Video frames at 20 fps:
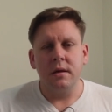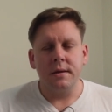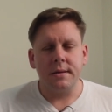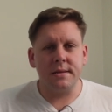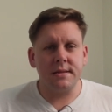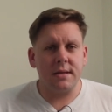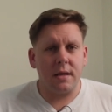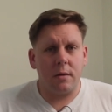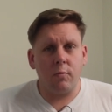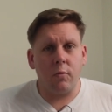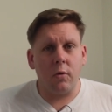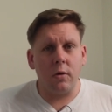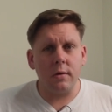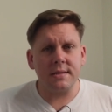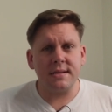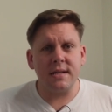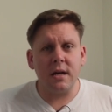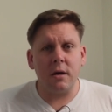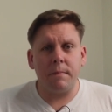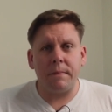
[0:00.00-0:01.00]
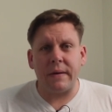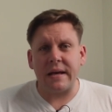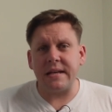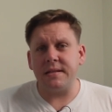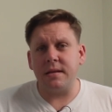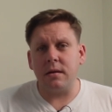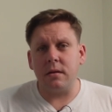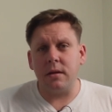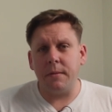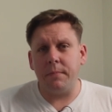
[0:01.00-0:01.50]
You see, Walksnail
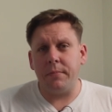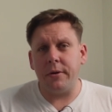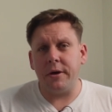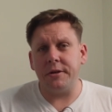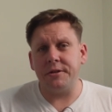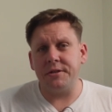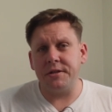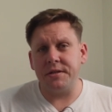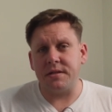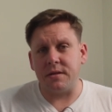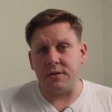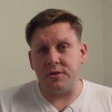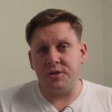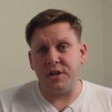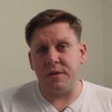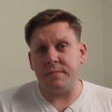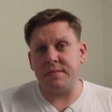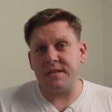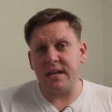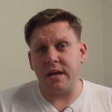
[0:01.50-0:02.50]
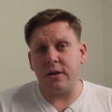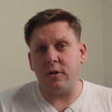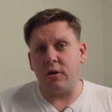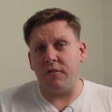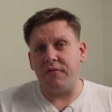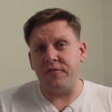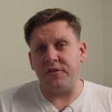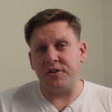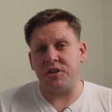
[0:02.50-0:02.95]
basically purchased a chipset off the